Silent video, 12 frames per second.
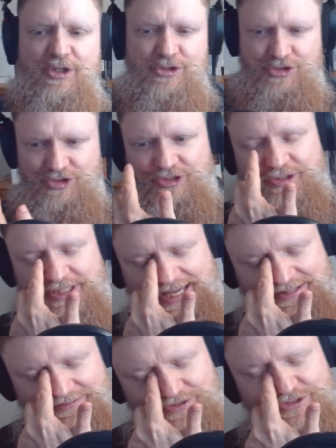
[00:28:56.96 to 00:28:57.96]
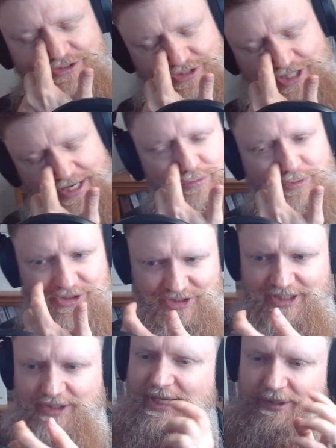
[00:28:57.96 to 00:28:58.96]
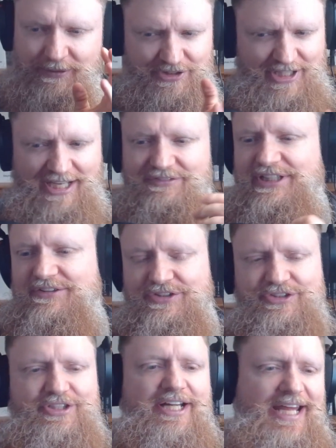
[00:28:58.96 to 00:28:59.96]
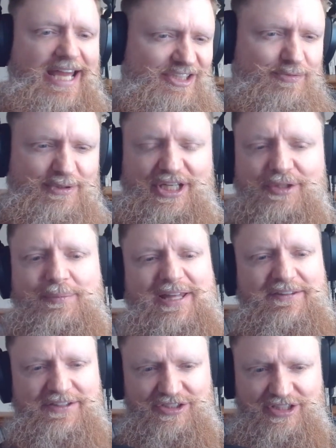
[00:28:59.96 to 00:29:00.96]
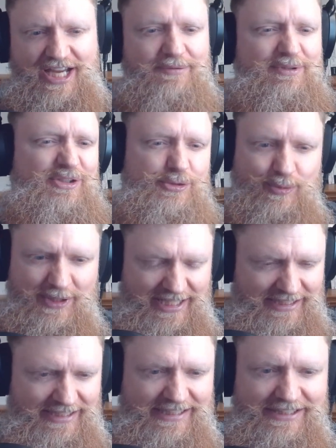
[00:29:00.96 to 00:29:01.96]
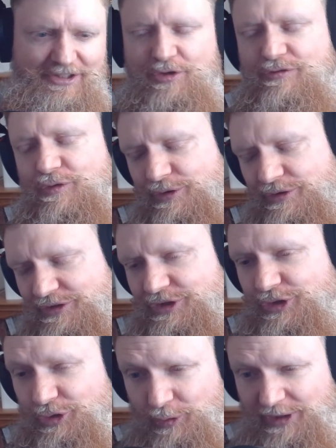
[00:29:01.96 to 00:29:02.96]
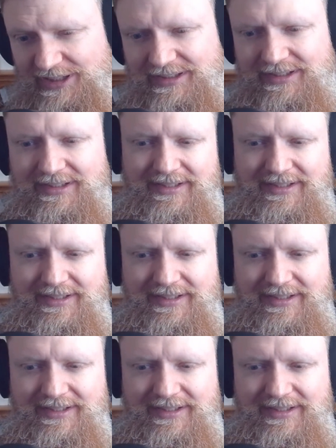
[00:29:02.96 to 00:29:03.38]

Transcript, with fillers: Sure. Yeah. There's times when it's like, okay, we just have to get this done. It has to be done by this time. Here's what I need. Go forth and do it.